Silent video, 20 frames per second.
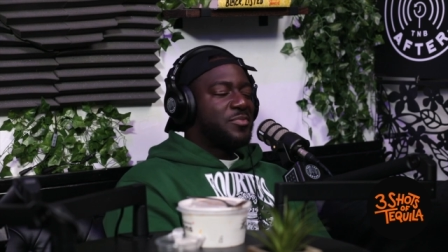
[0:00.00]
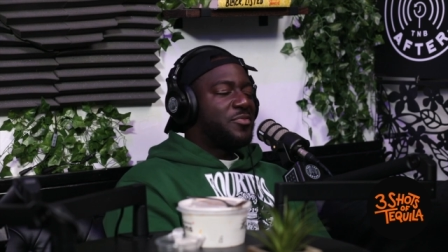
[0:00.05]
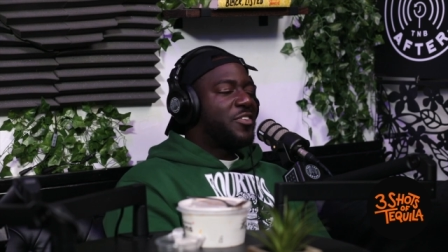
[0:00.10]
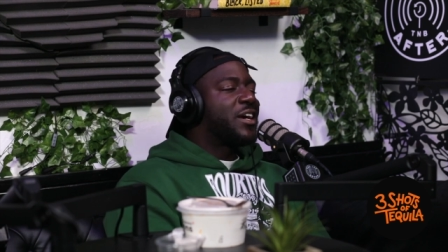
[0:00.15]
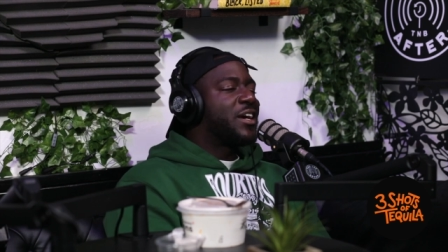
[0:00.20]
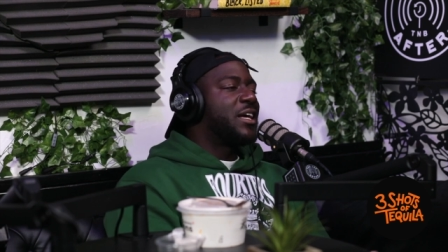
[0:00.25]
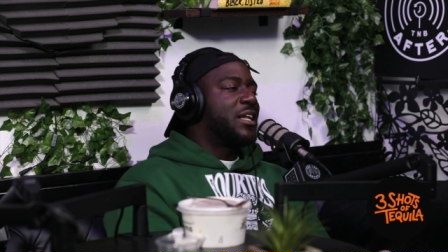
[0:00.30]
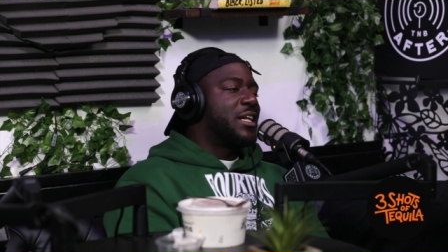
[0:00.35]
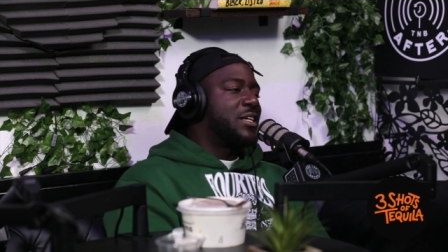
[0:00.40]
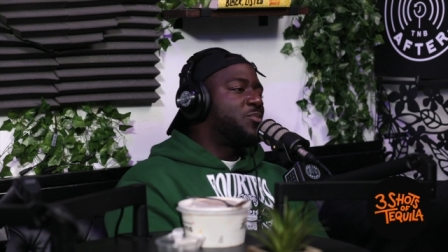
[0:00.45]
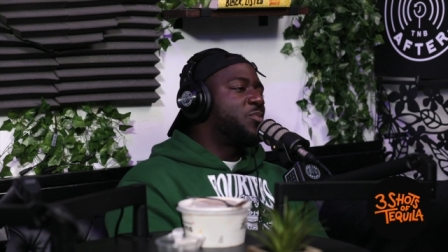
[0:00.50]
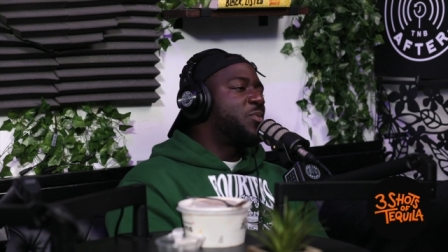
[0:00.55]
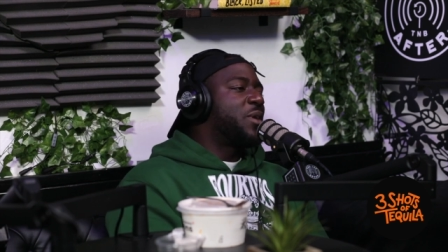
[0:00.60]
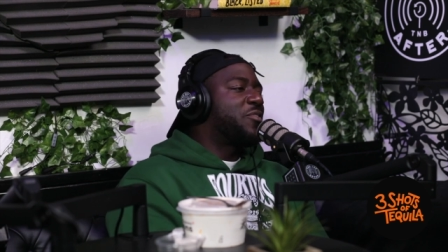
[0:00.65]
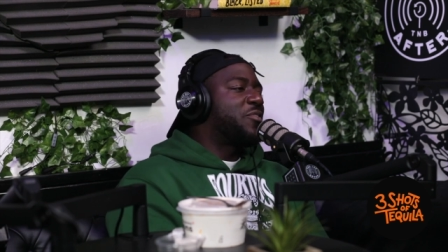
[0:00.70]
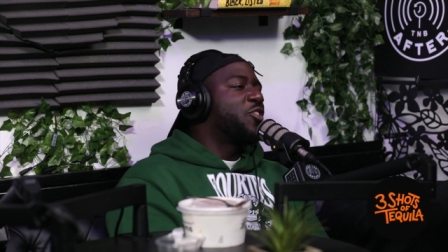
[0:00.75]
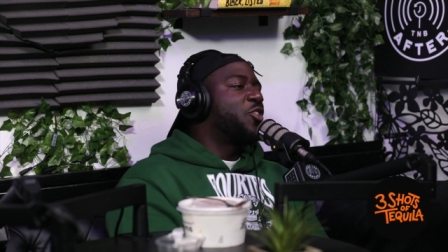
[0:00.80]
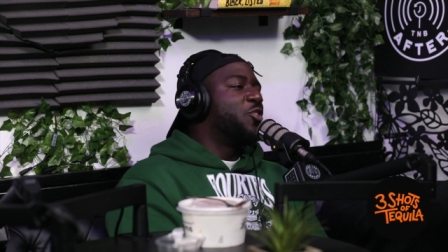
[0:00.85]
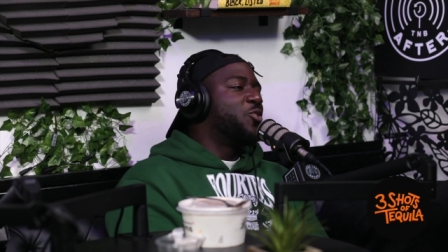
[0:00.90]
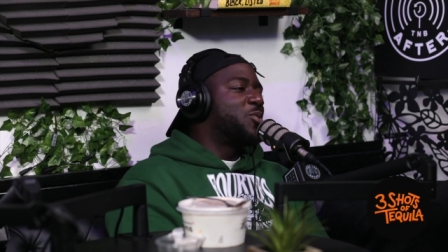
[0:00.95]
fuck it, we
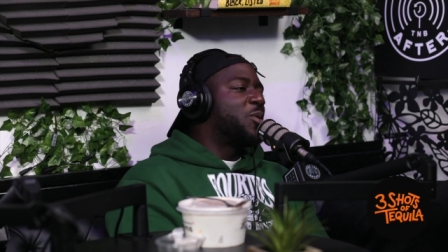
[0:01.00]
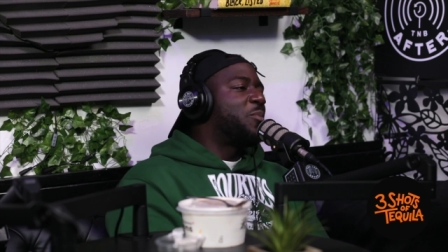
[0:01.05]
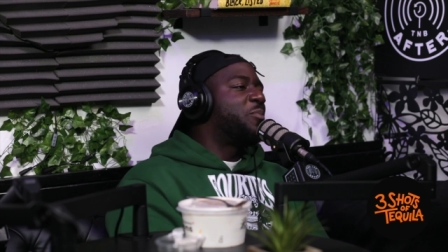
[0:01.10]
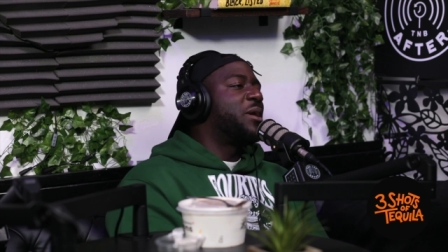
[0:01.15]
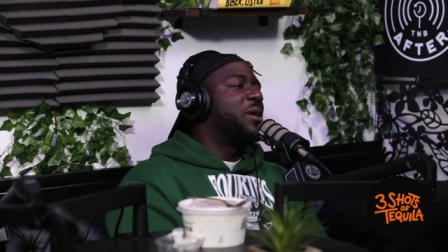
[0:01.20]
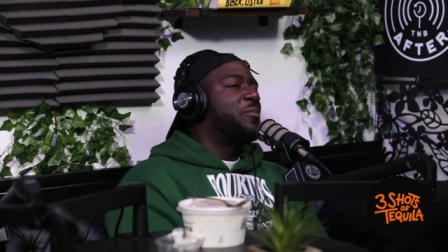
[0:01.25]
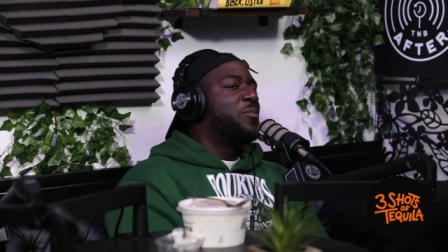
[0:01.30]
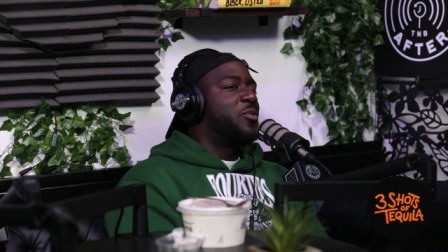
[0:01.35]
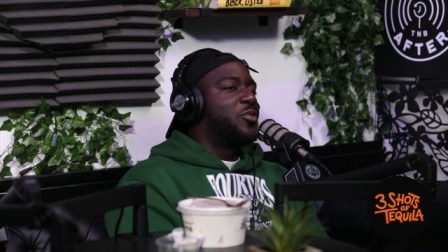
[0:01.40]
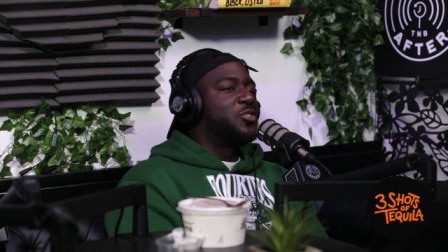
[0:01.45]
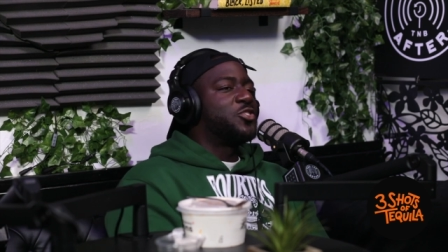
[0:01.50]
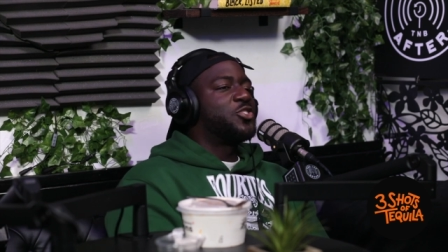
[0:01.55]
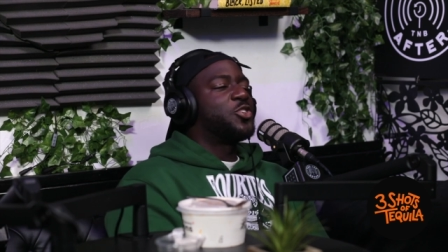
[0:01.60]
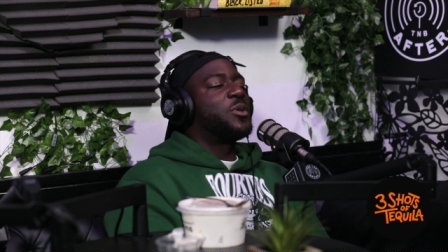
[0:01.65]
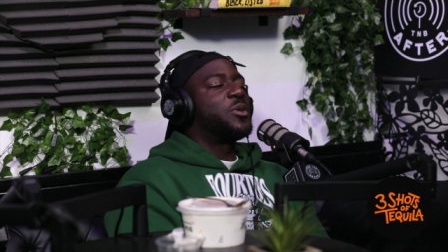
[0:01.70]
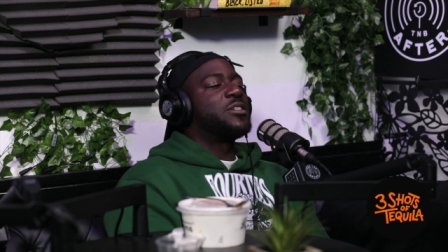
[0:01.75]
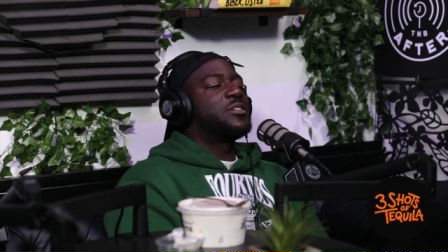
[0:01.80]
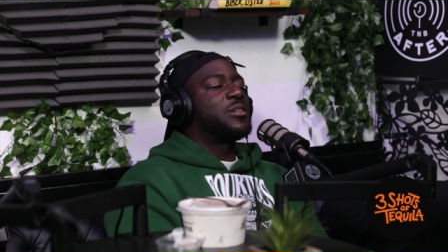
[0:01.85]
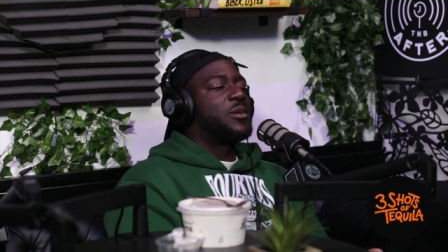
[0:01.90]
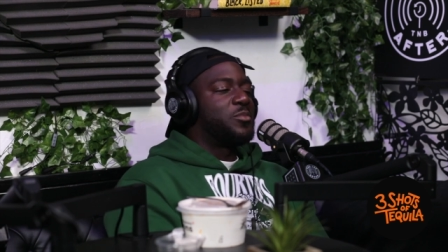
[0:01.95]
have to go to a ping pong show
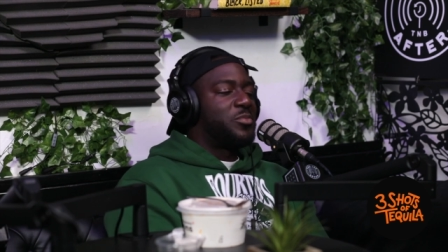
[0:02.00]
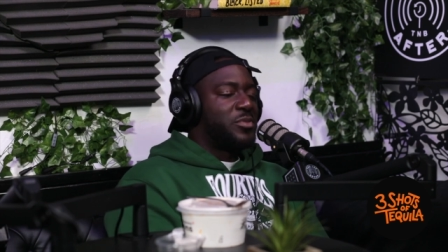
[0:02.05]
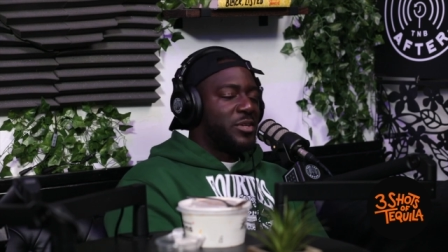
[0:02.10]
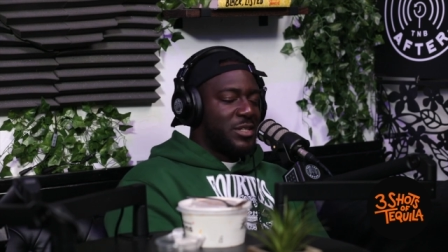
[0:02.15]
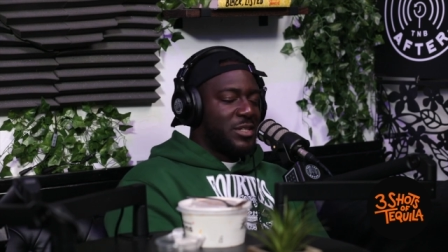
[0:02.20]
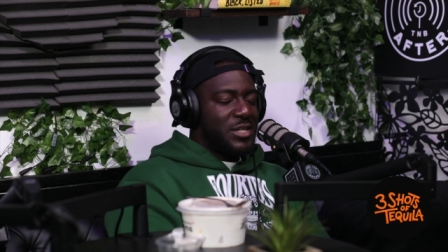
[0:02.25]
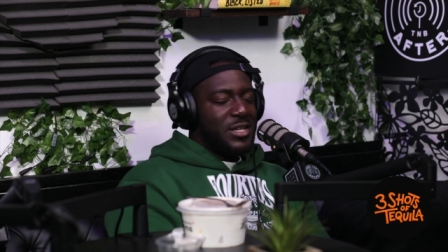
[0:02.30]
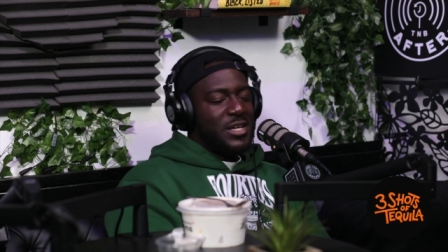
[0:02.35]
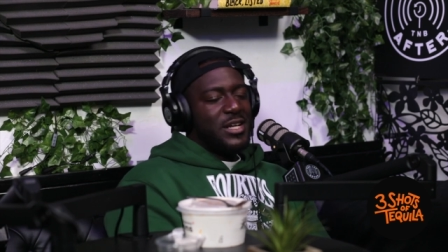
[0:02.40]
at some point.